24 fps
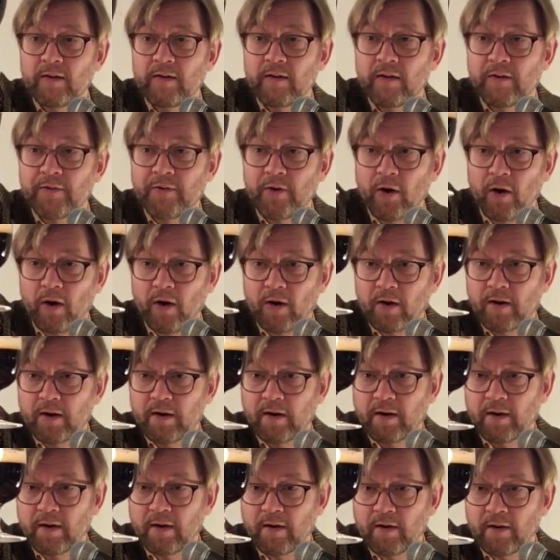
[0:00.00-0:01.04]
a
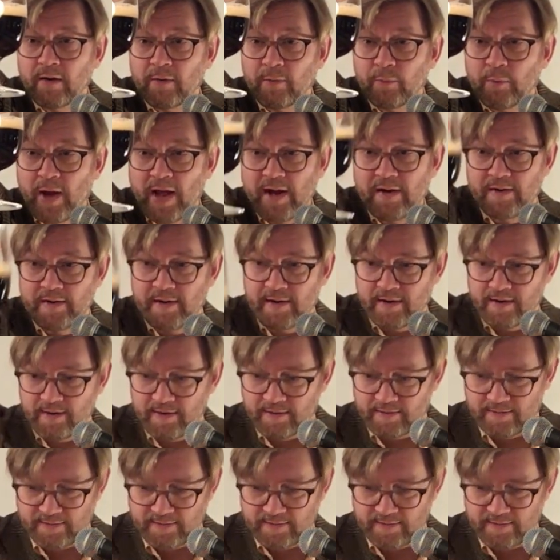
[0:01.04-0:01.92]
dark red